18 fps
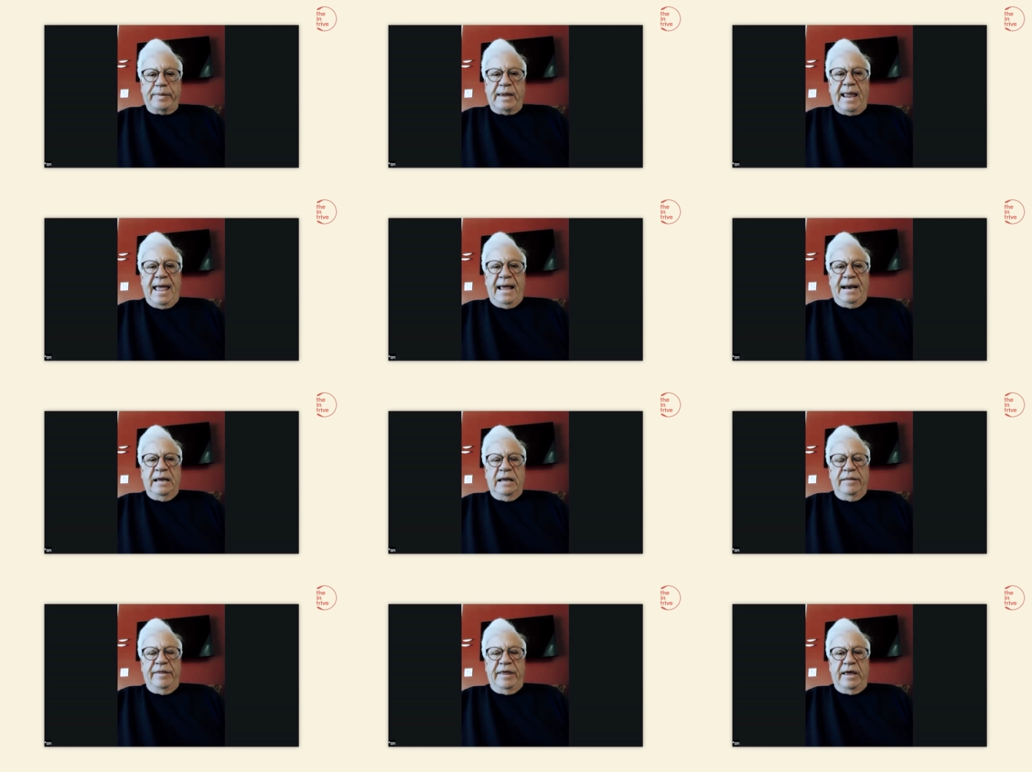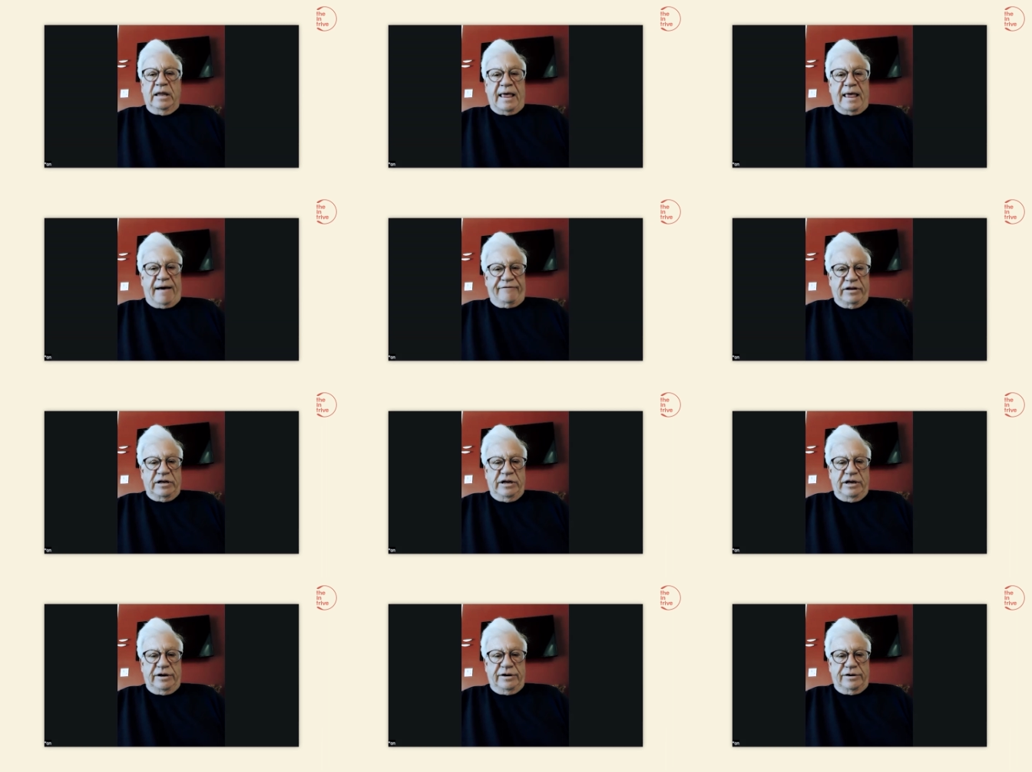And in the
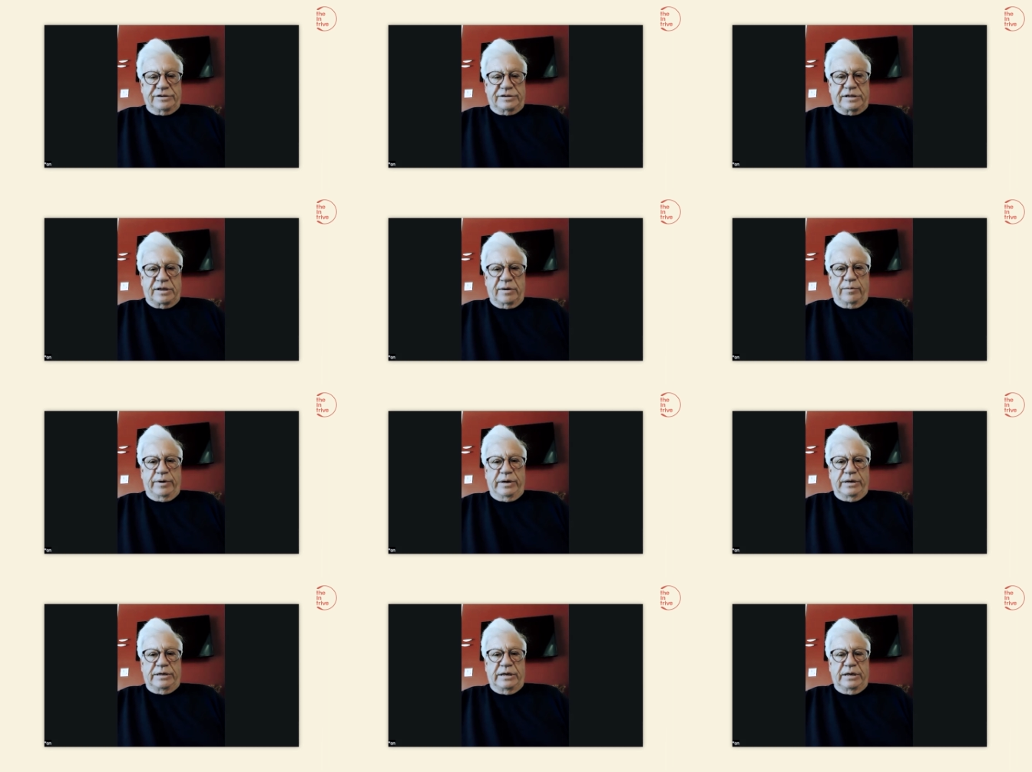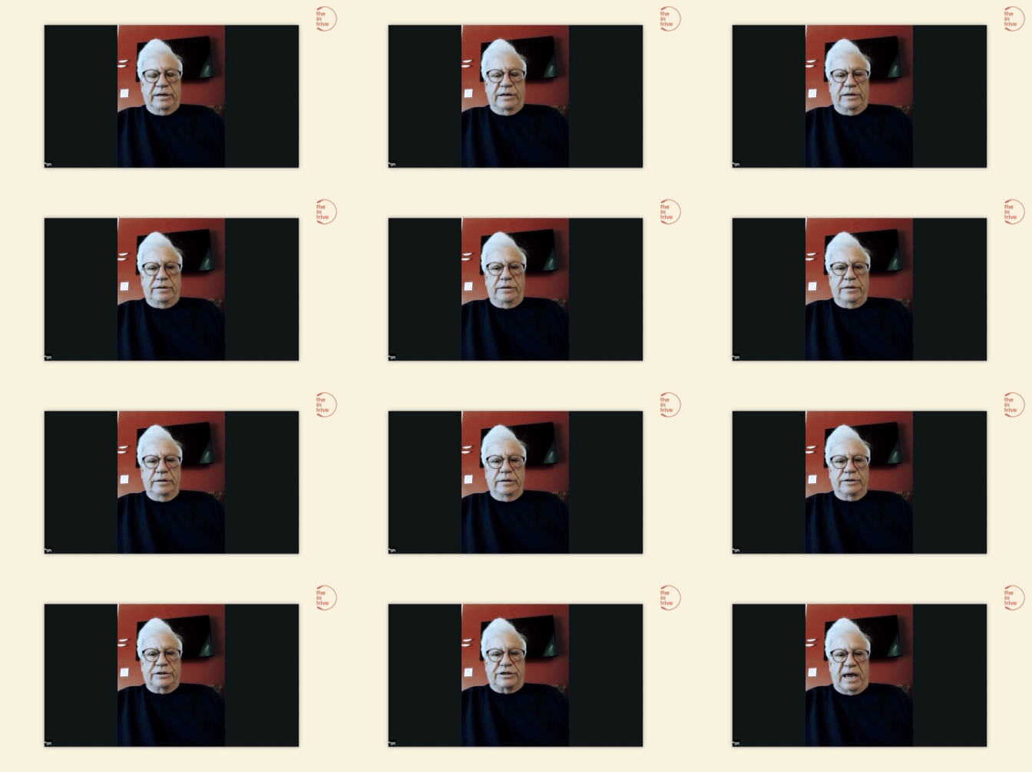11 years that we did
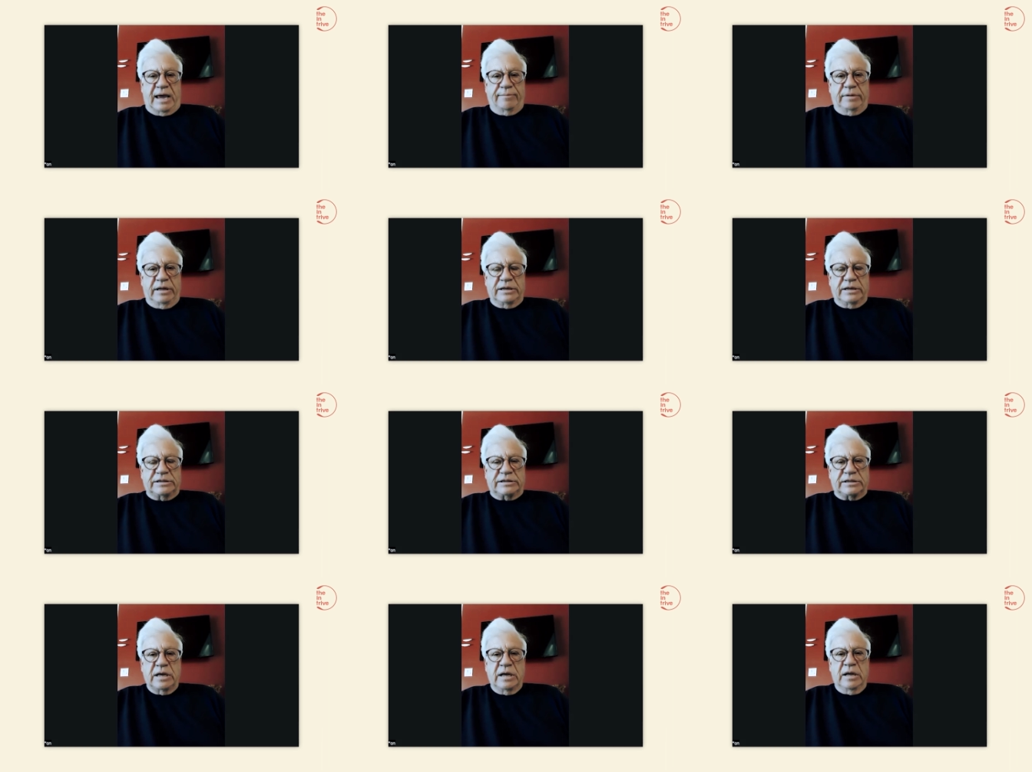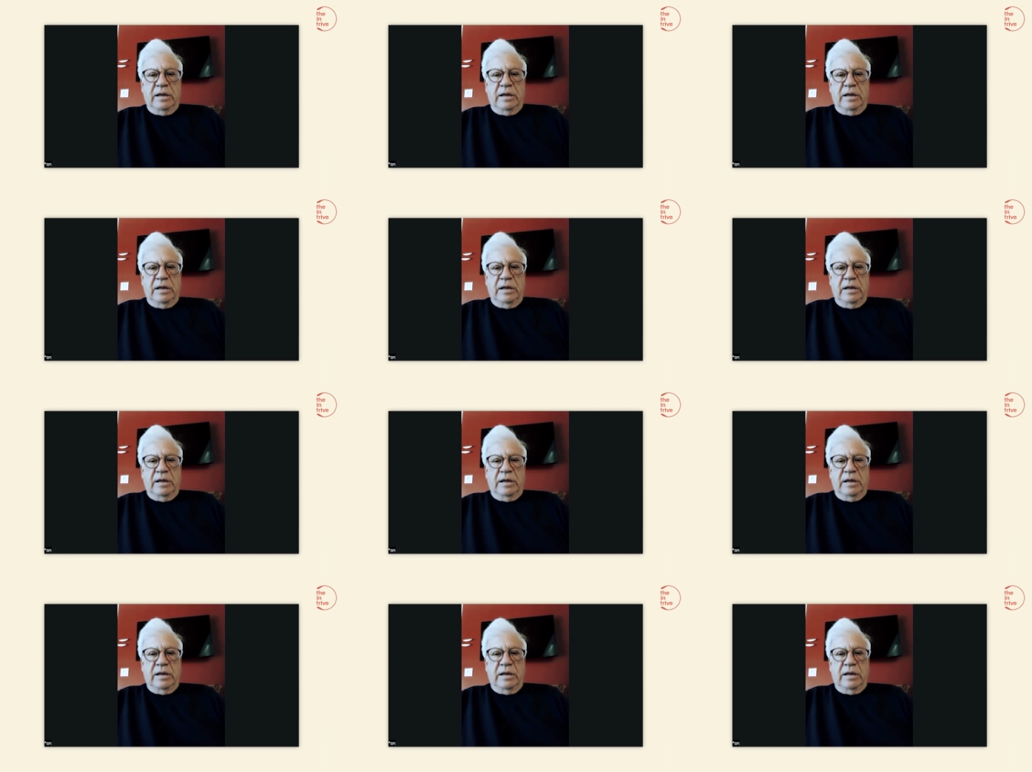Shameless,